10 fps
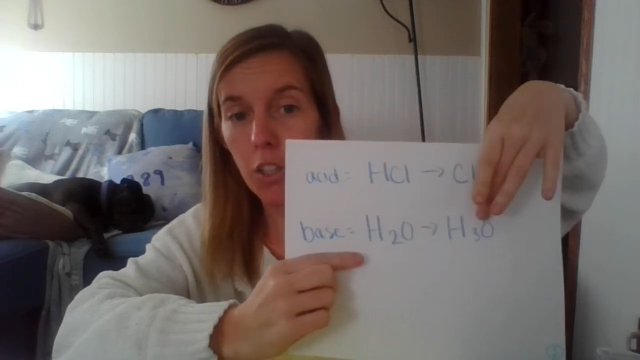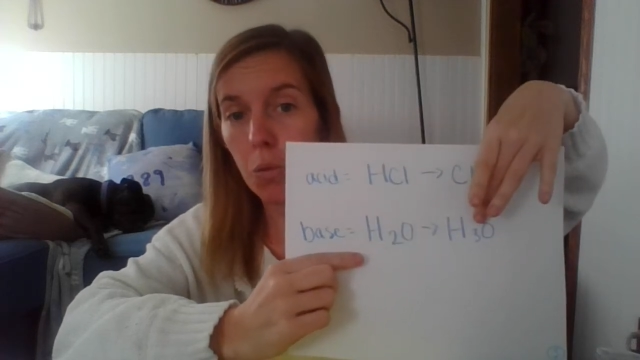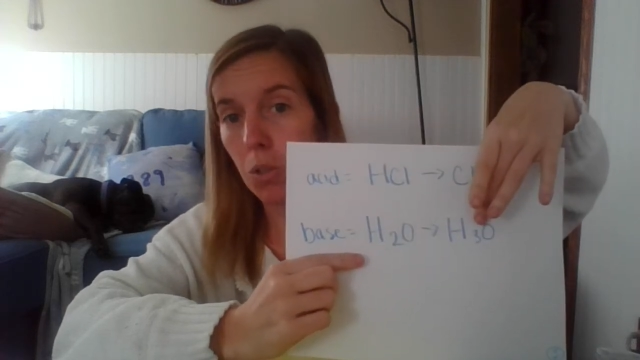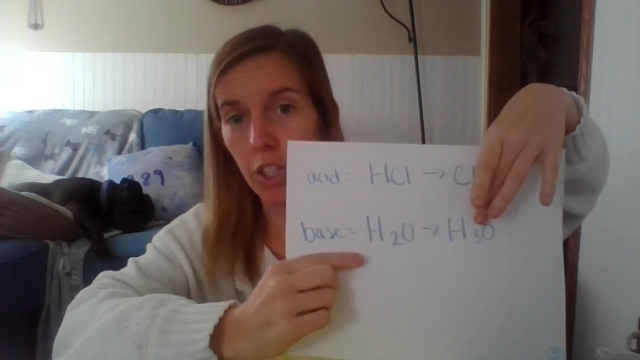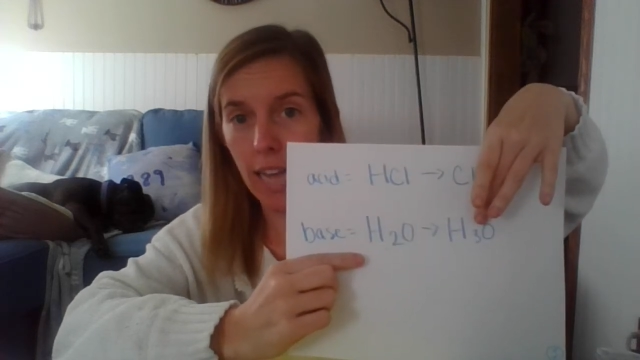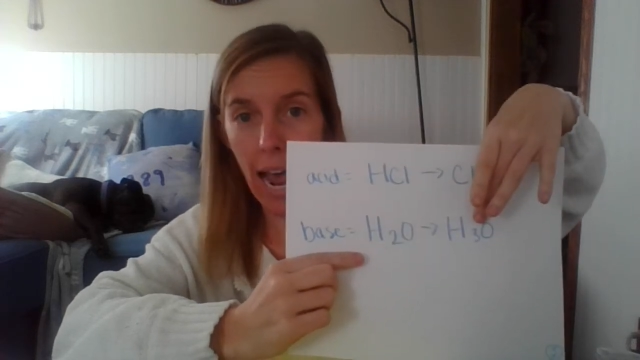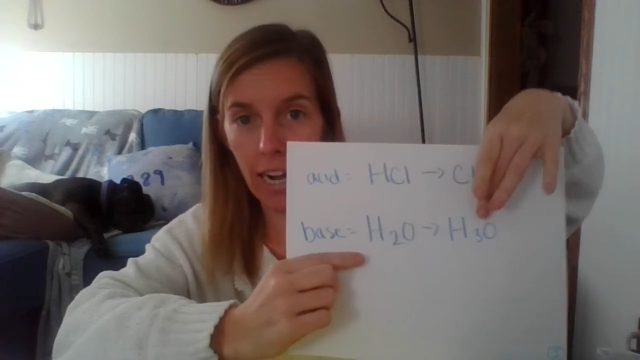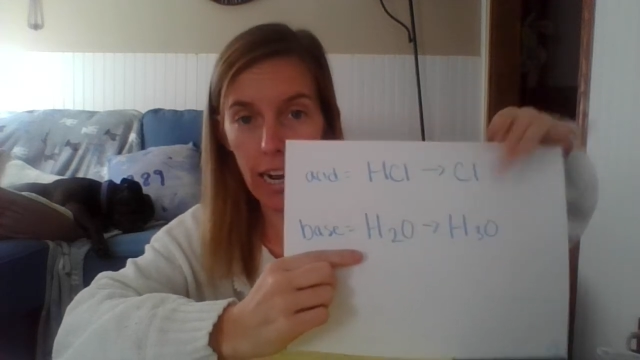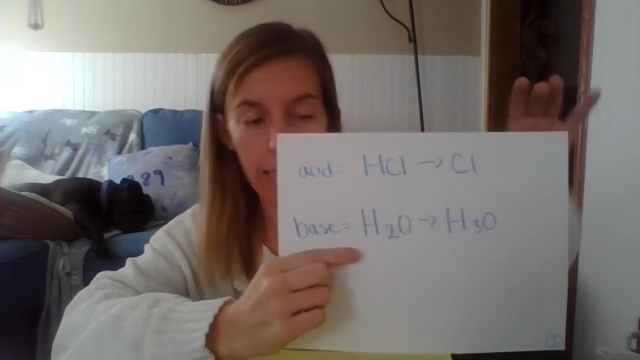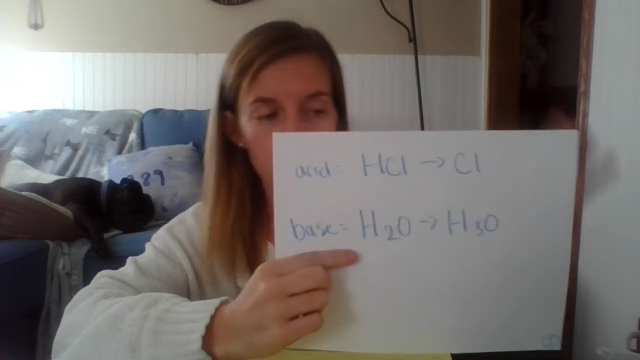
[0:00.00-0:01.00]
you would just add
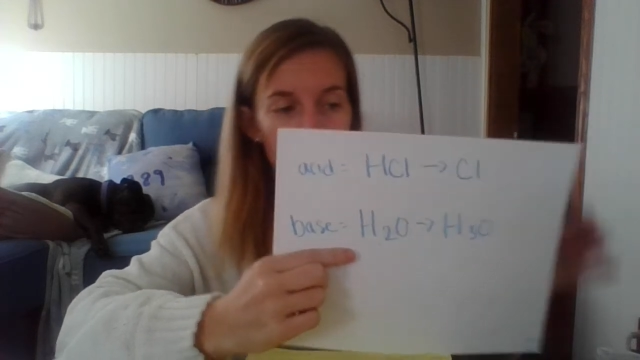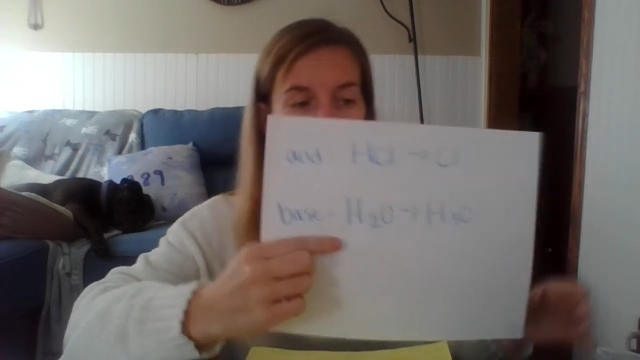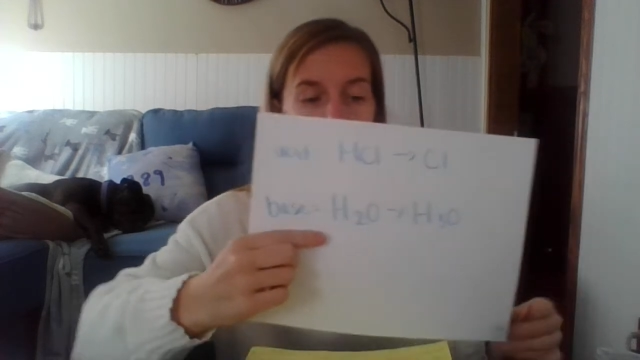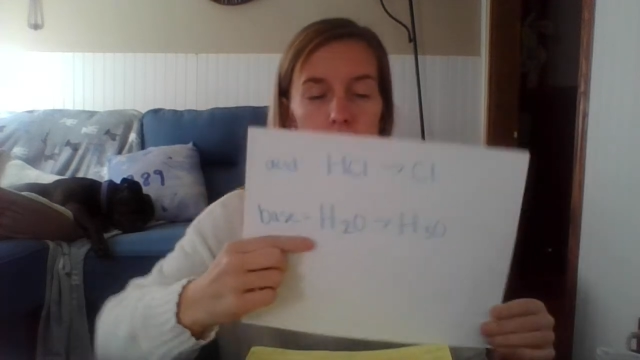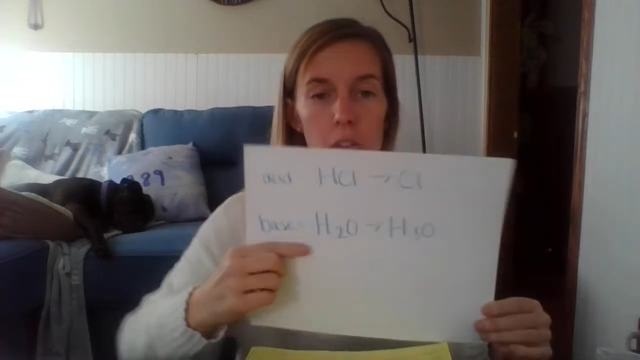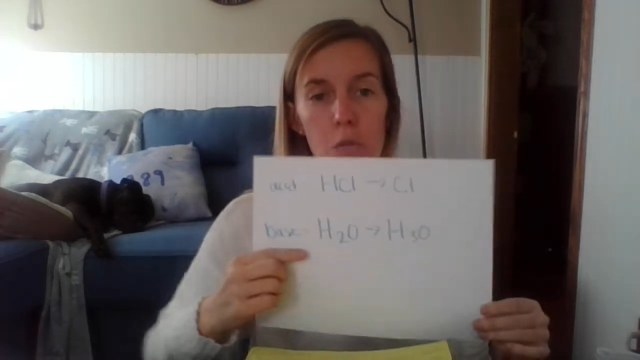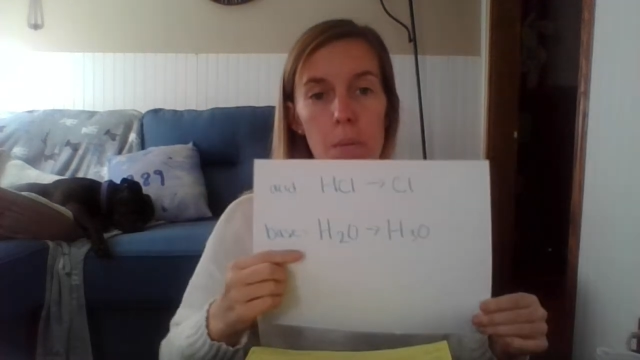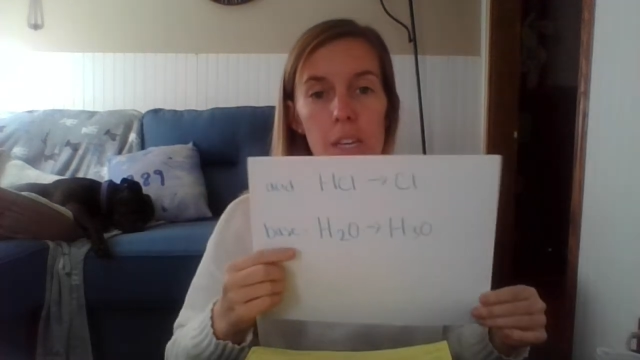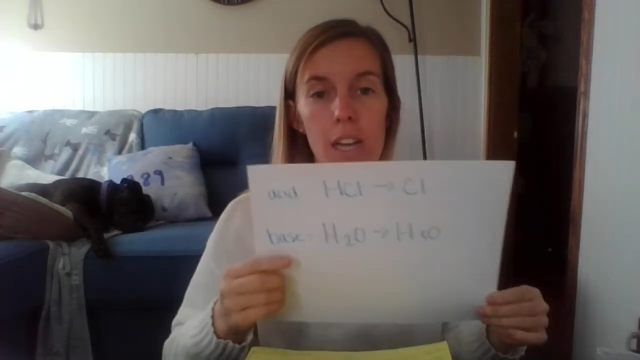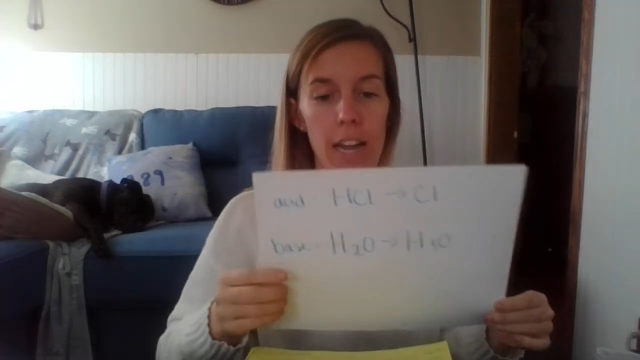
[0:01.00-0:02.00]
a hydrogen to the
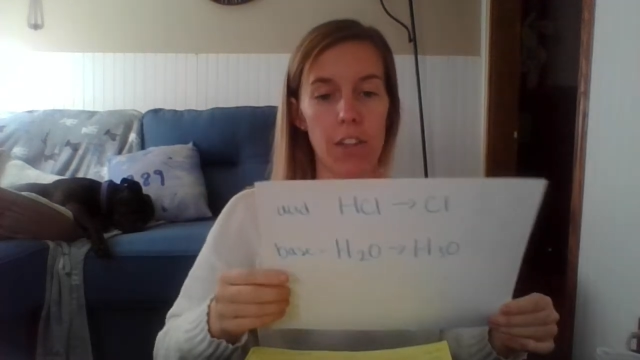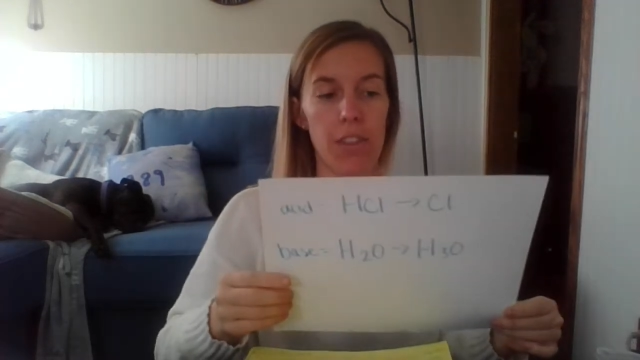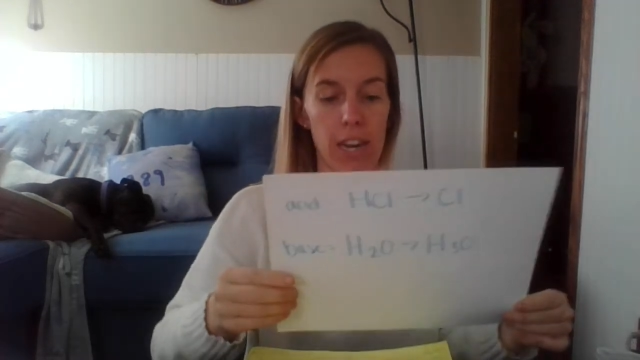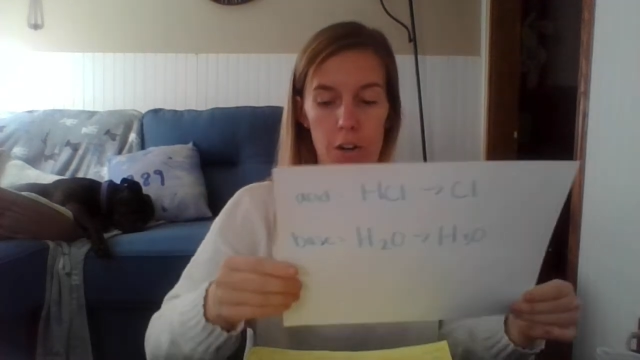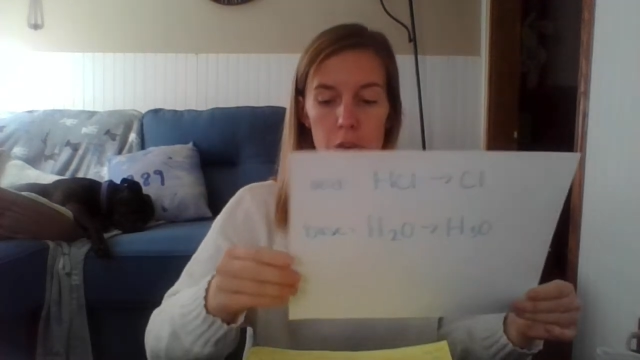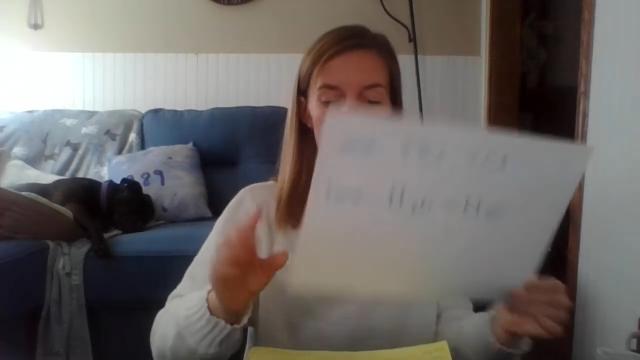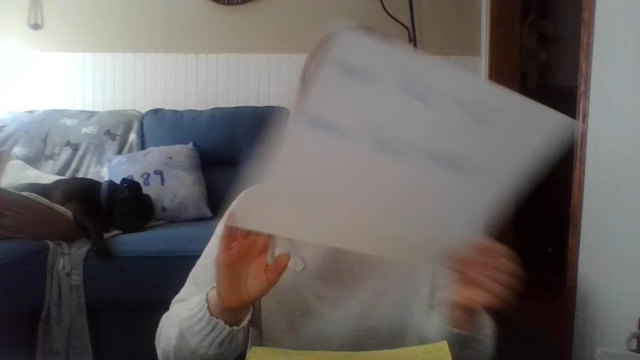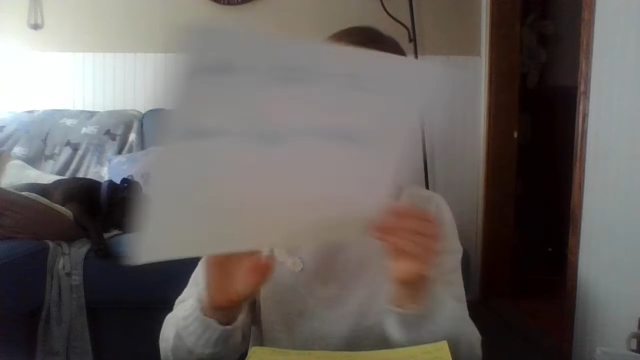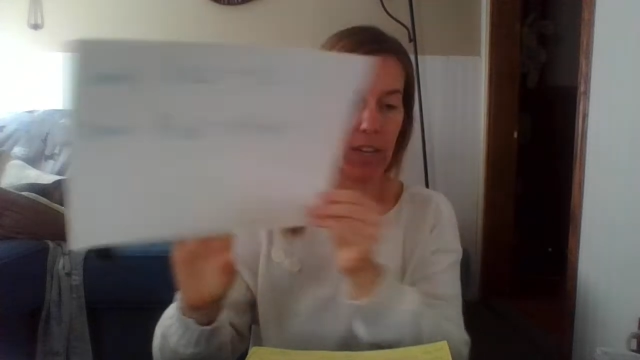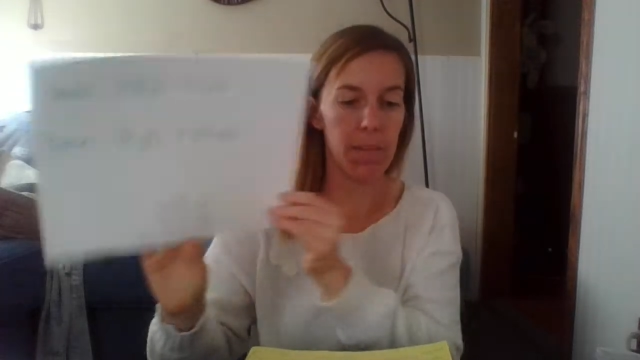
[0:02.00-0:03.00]
formula, and there you would have it.